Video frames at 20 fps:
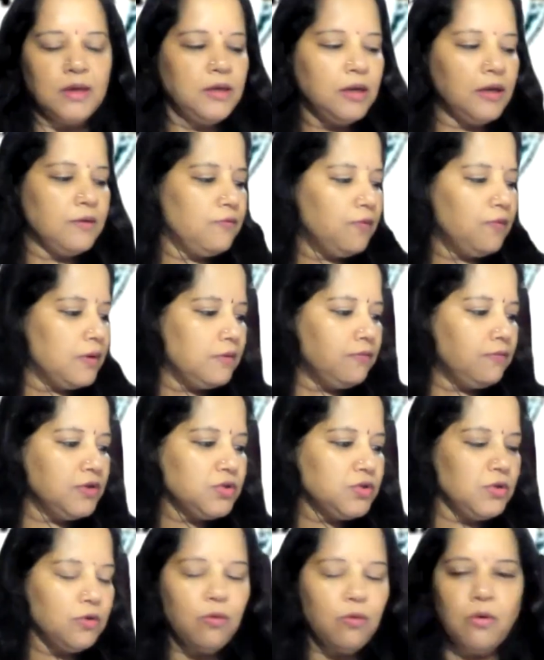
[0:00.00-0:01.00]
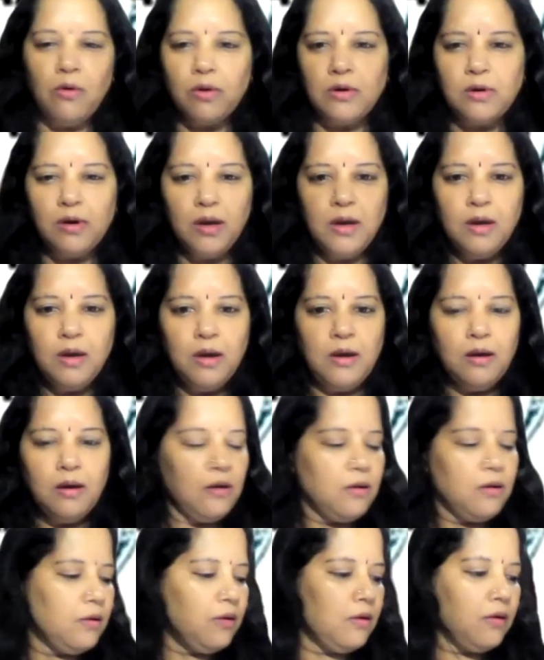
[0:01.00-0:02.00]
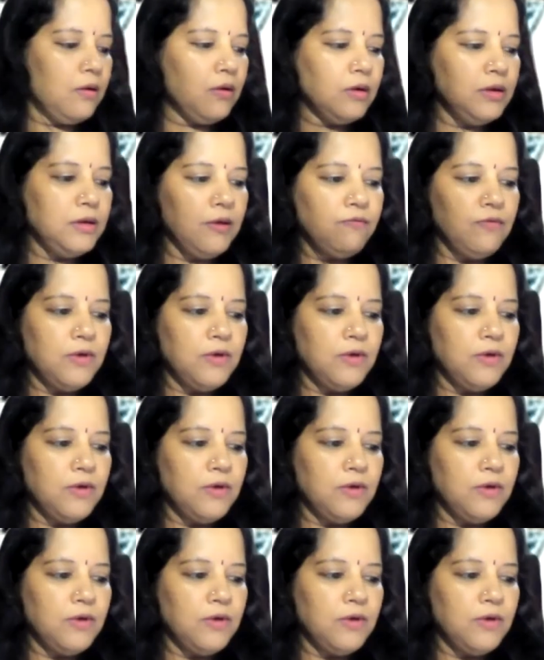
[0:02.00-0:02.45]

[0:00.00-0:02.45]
And I wish you all a